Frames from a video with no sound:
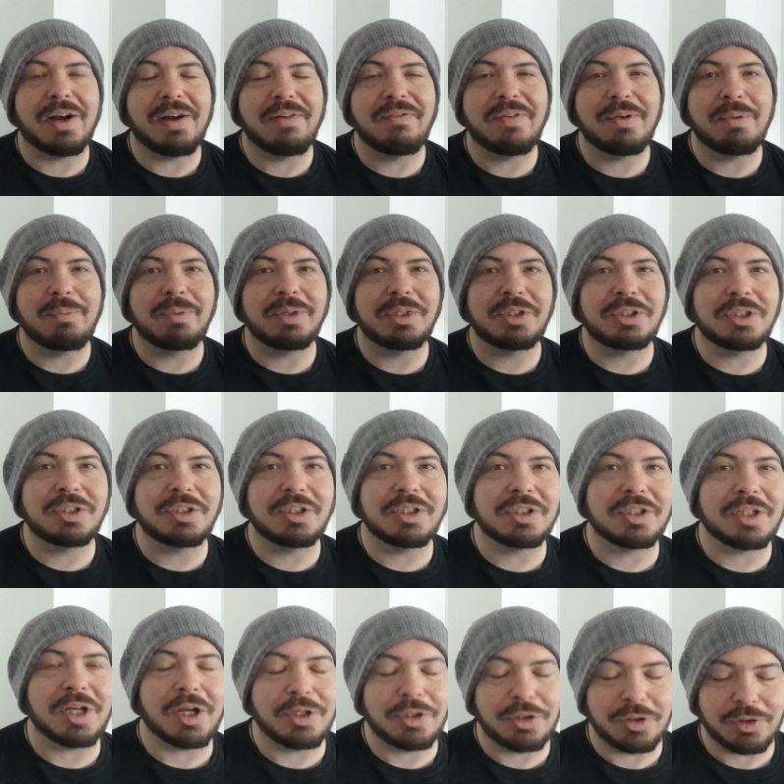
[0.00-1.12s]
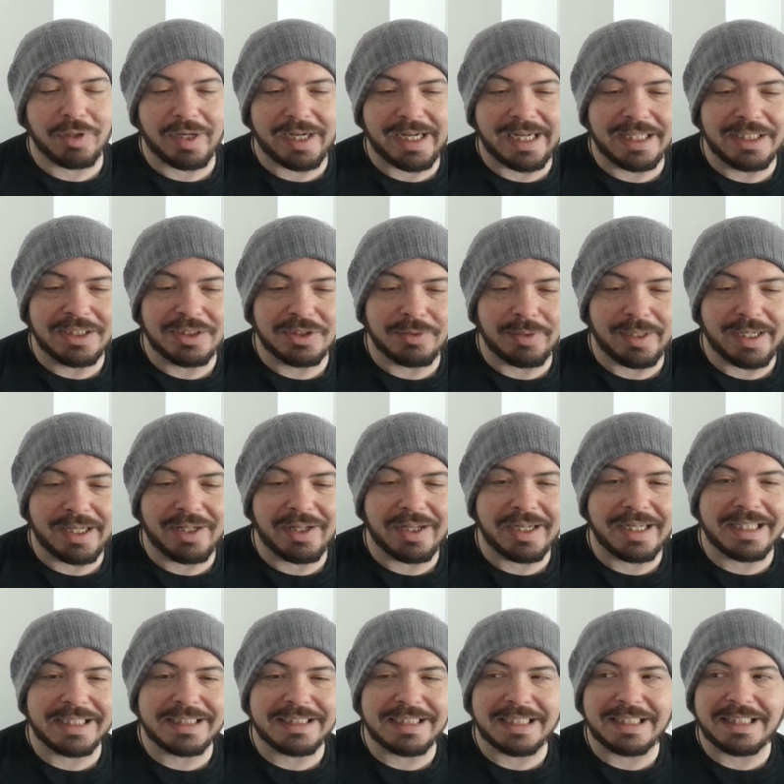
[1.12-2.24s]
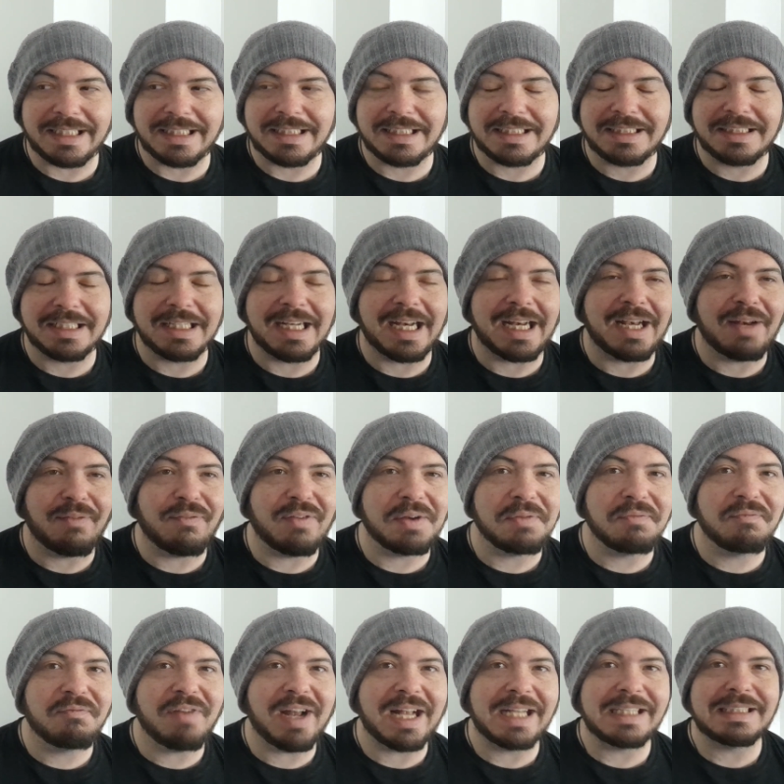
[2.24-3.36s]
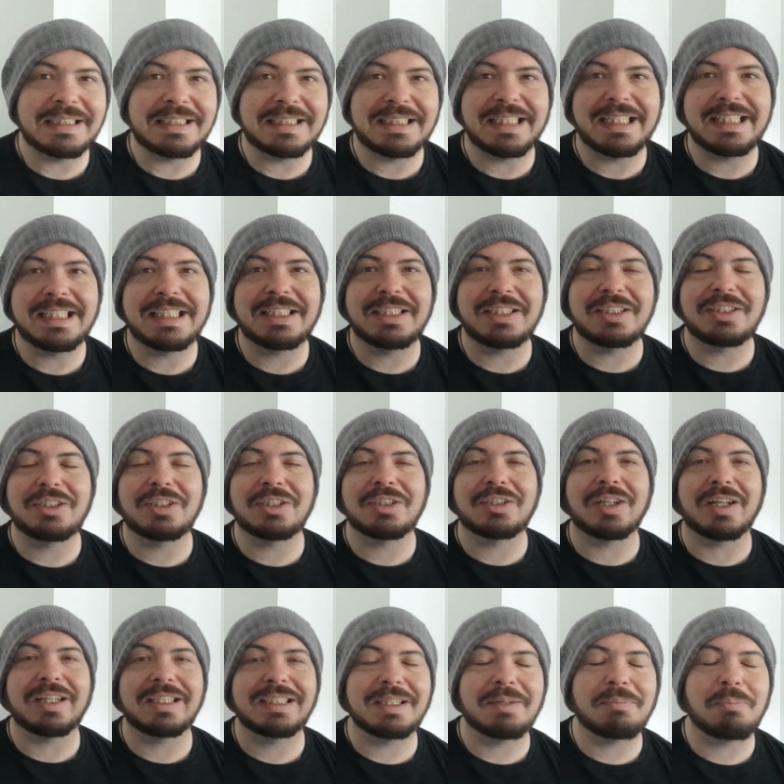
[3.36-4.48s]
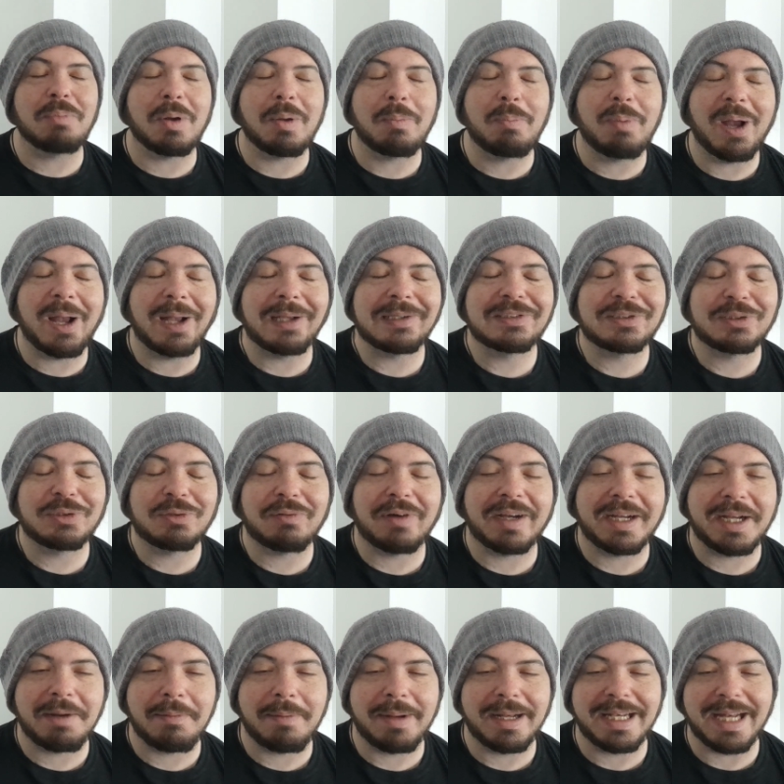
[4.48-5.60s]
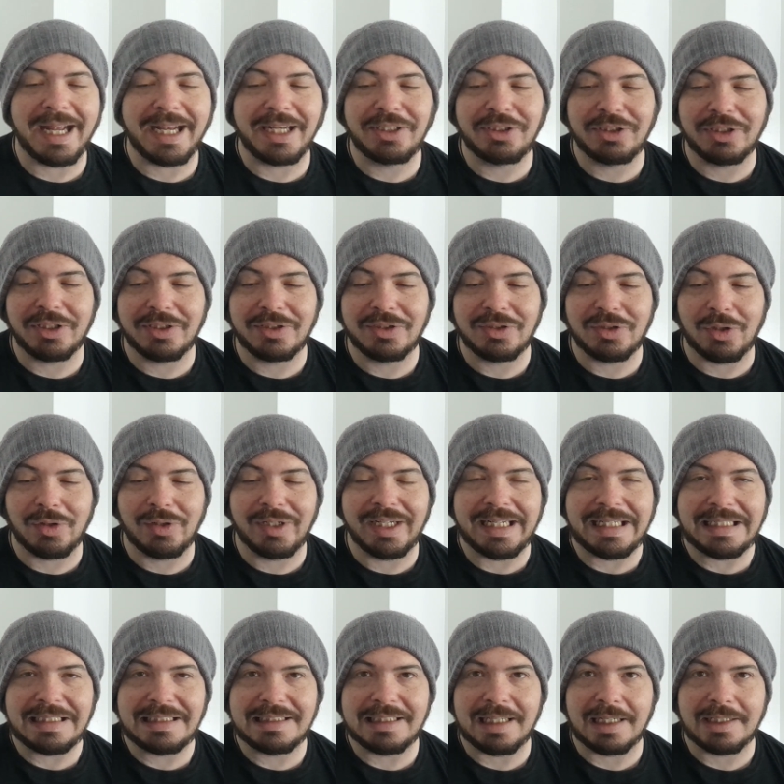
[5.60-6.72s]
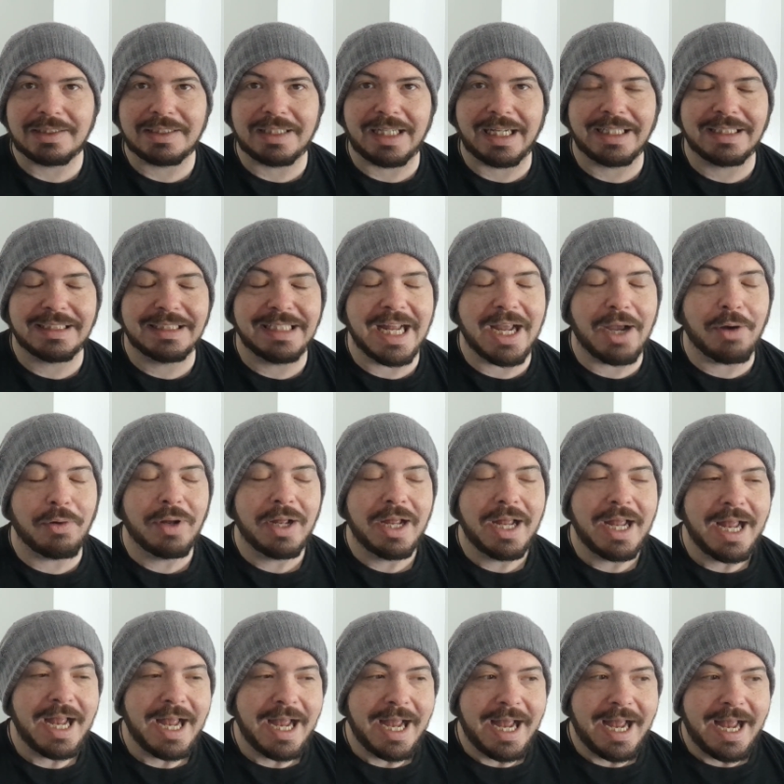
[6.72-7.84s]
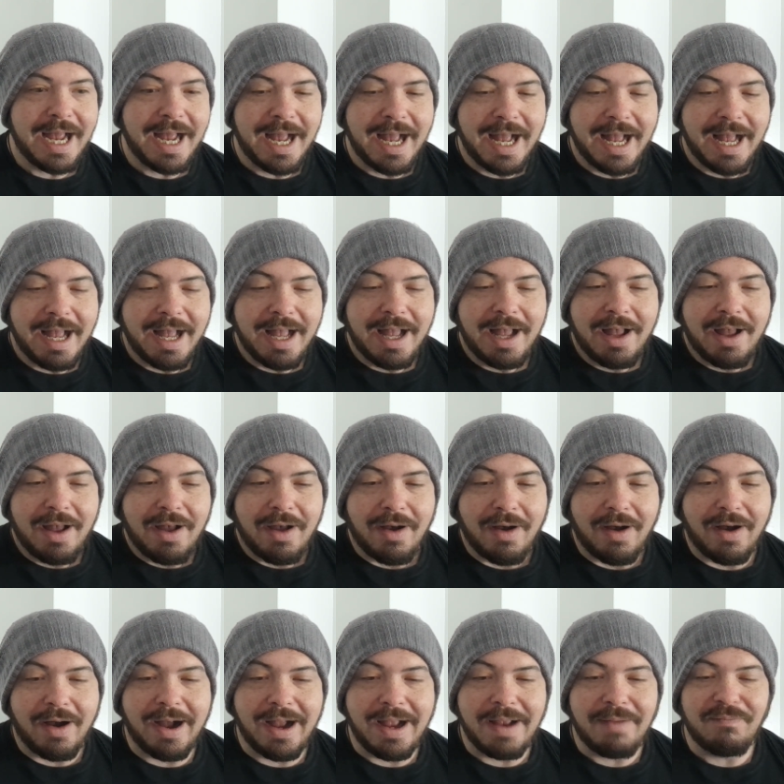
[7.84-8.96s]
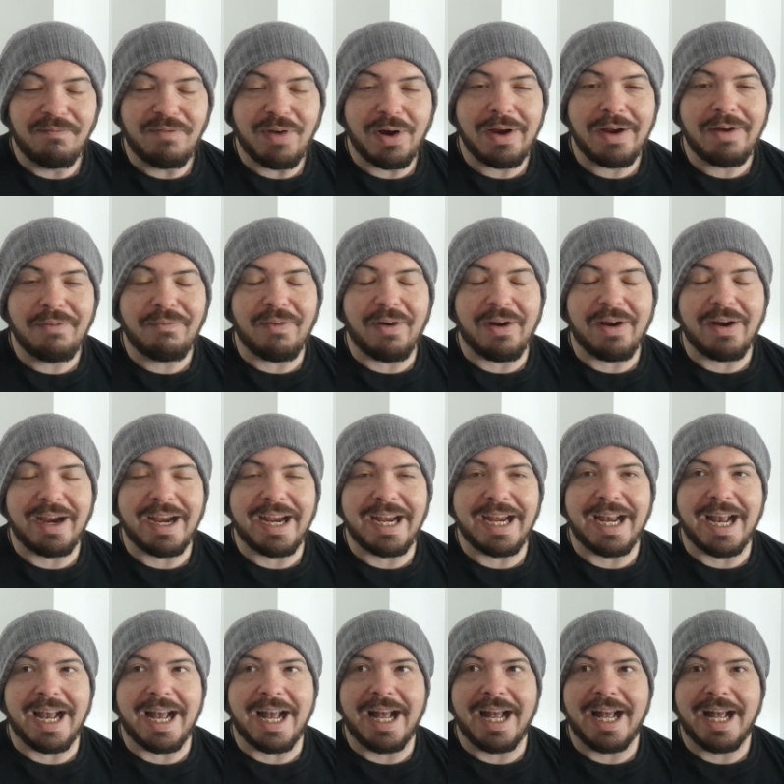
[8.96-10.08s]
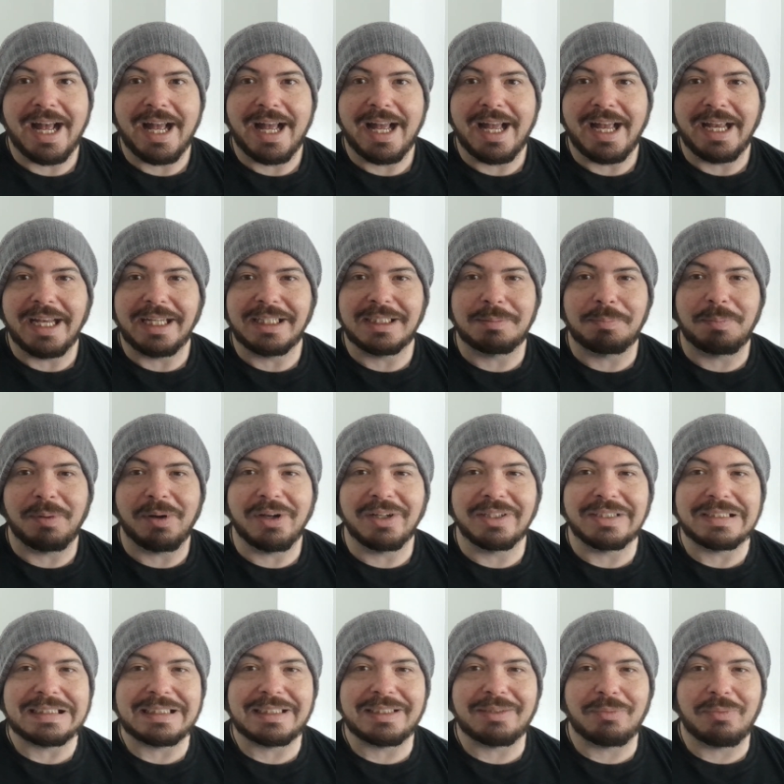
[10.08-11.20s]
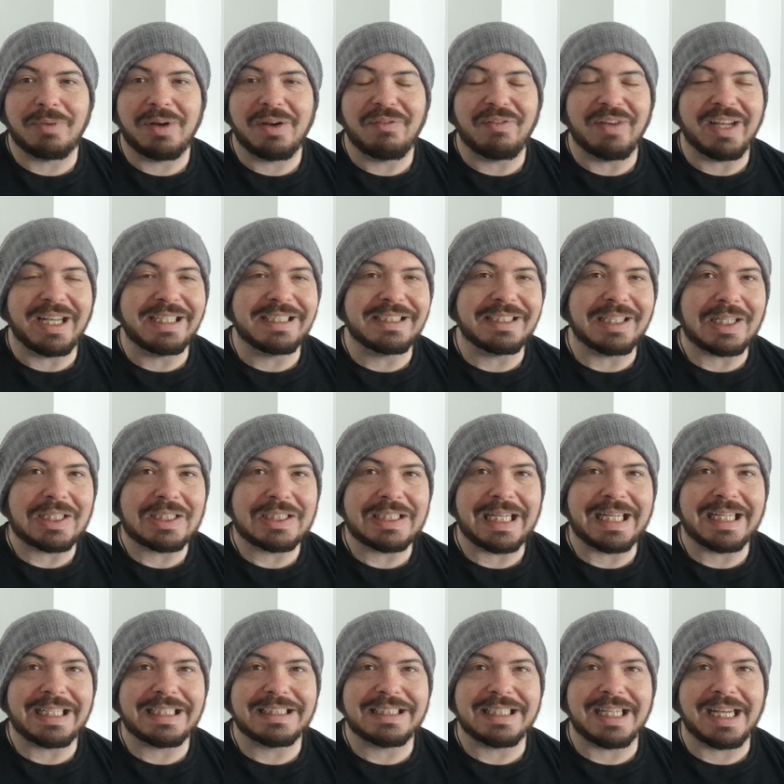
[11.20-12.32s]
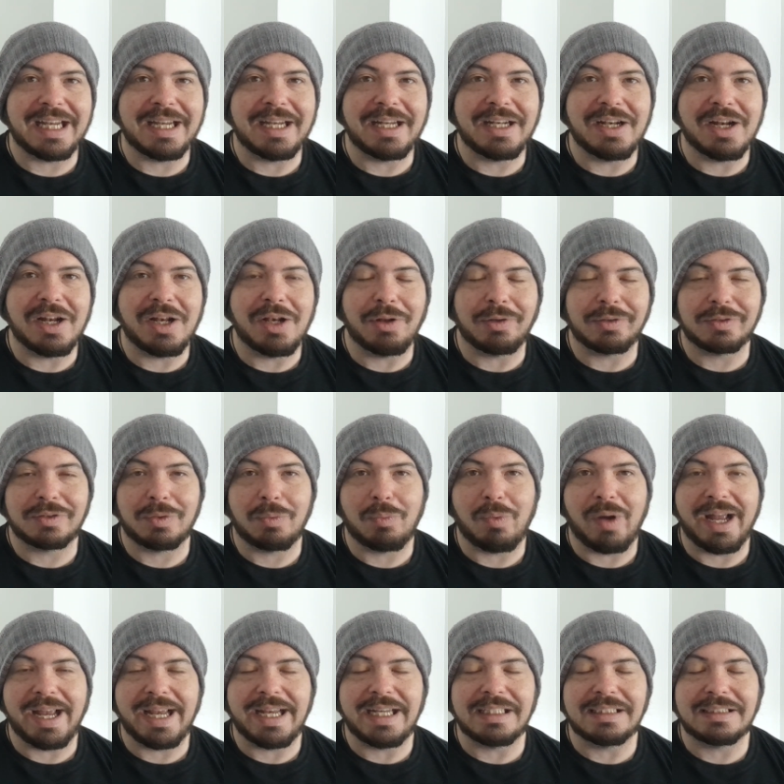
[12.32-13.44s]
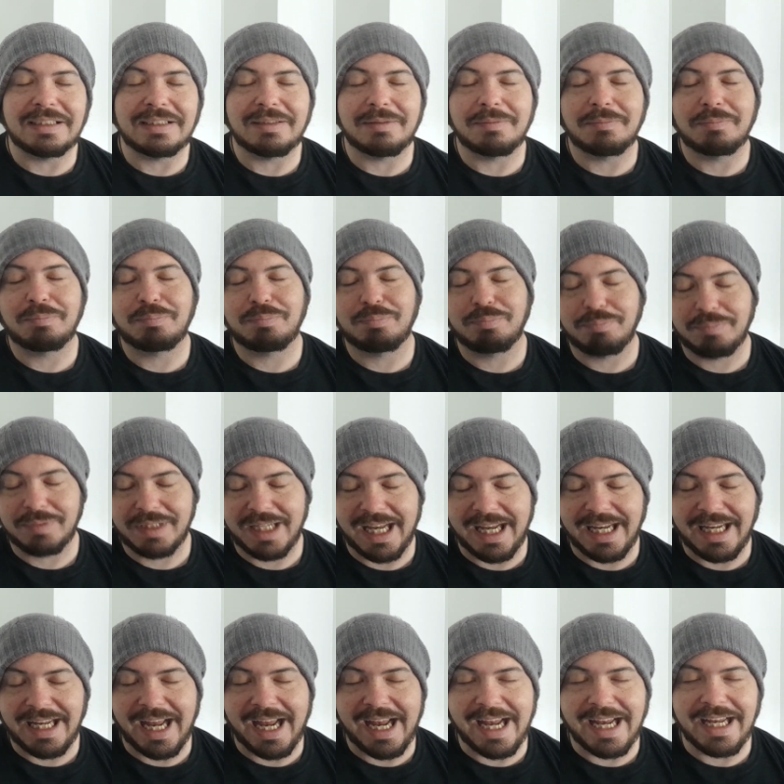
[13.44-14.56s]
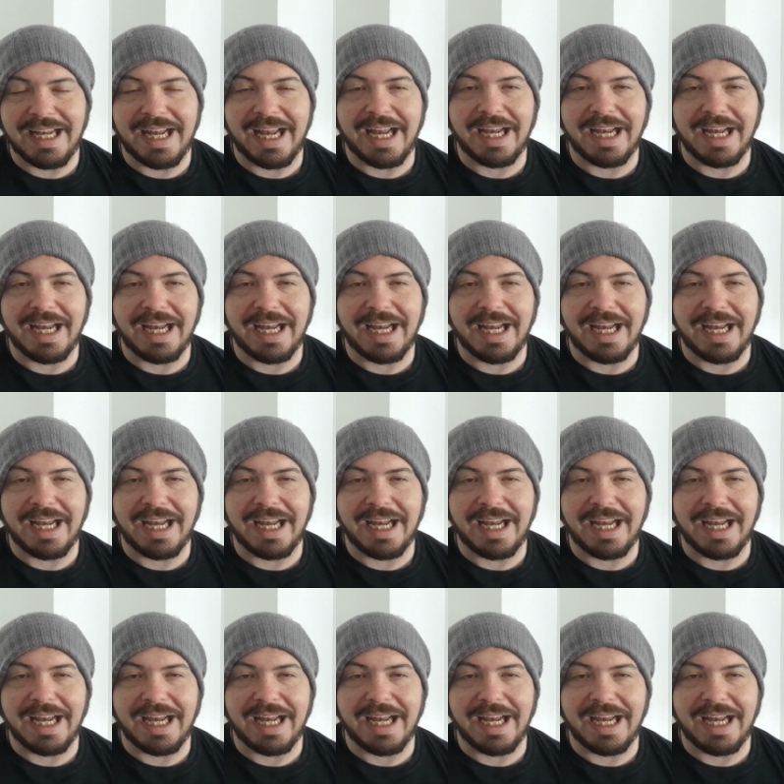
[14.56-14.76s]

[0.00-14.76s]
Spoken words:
I think we should just go straight into it. Like I said, this isn't anything fancy. This is just, like I said, my personal recommendations on East Sussex. Now, I'm very, very experienced with East Sussex in lots of ways, gigging,